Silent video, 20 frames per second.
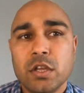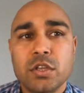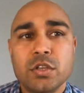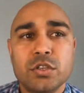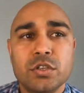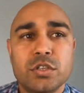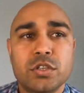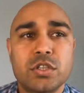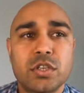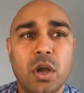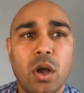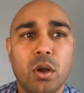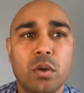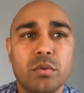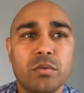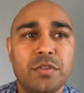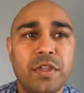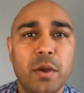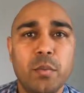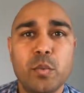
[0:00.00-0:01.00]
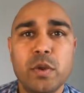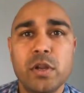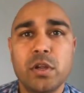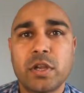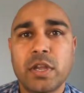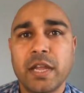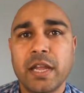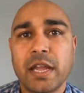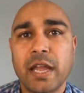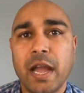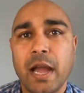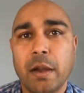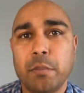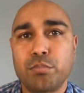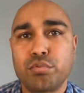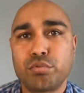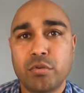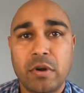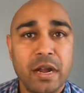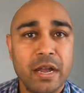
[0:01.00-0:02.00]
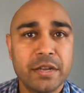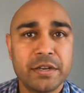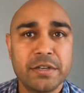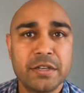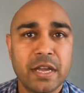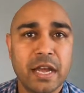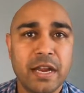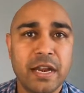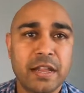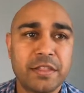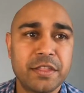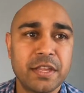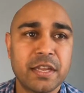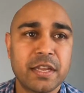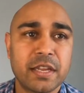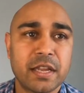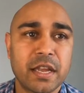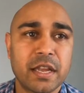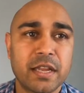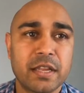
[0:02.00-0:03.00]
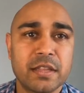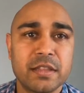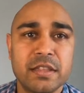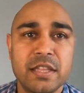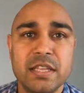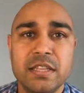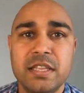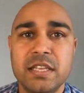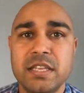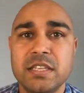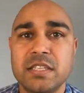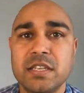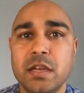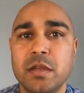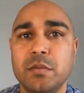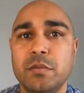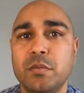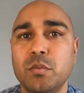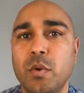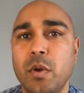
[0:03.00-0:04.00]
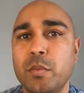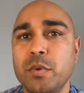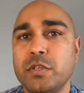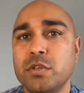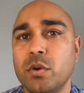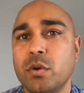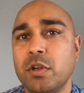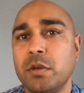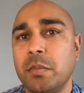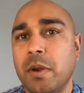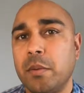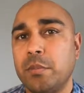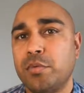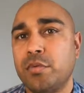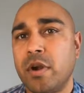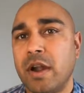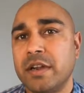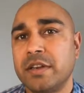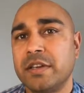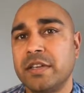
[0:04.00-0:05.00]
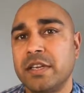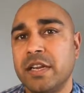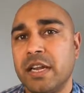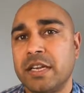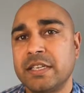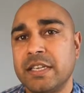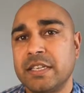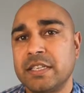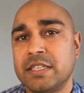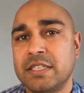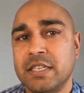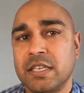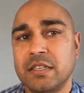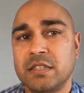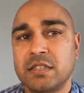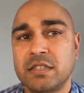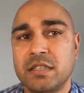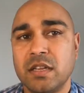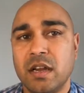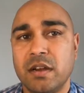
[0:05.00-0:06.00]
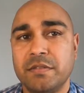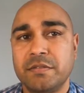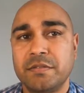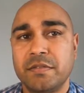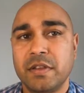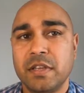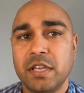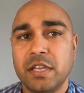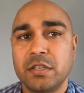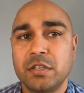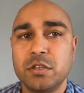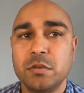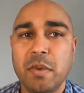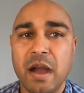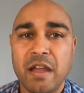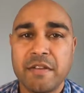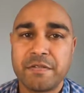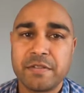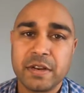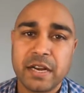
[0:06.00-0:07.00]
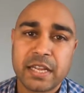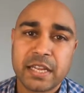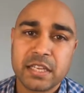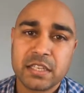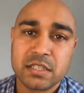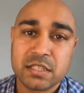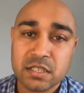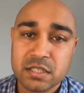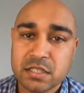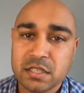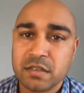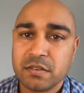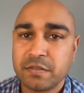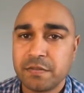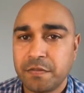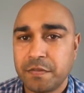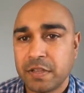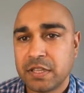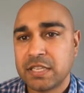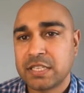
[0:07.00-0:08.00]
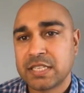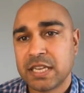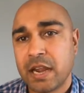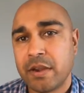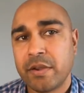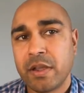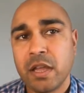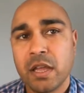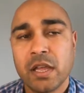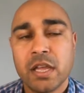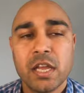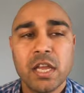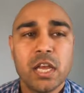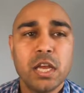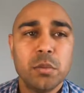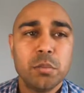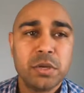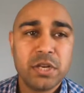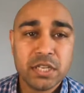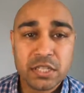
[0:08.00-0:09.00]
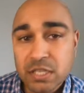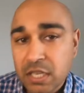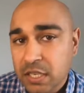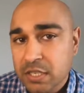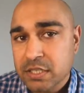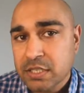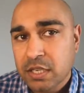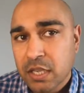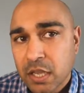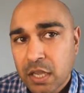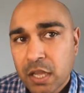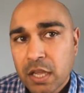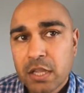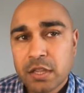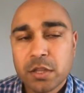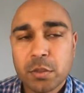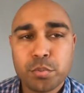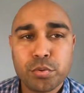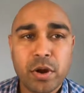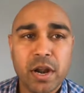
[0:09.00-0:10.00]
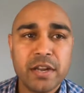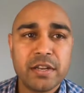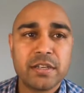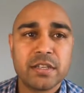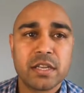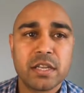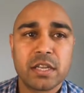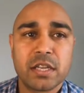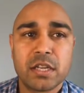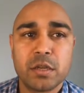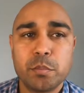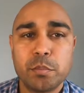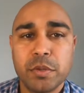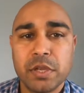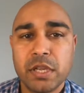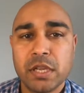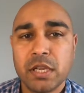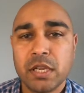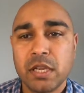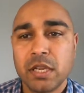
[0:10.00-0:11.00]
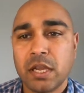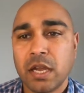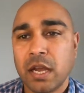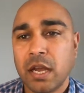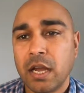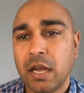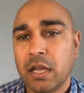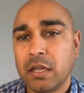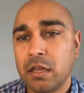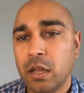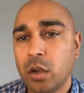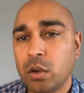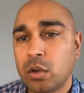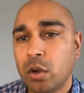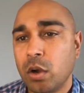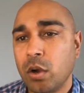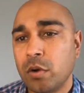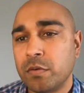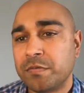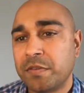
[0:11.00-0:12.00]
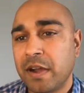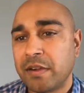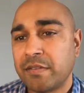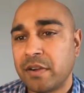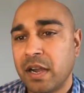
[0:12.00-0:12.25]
So then we're looking at brand. And I think these are, when we're talking about brand and identity and stuff, you might feel like it doesn't fit this area, but it does. The brand could be a logo or fav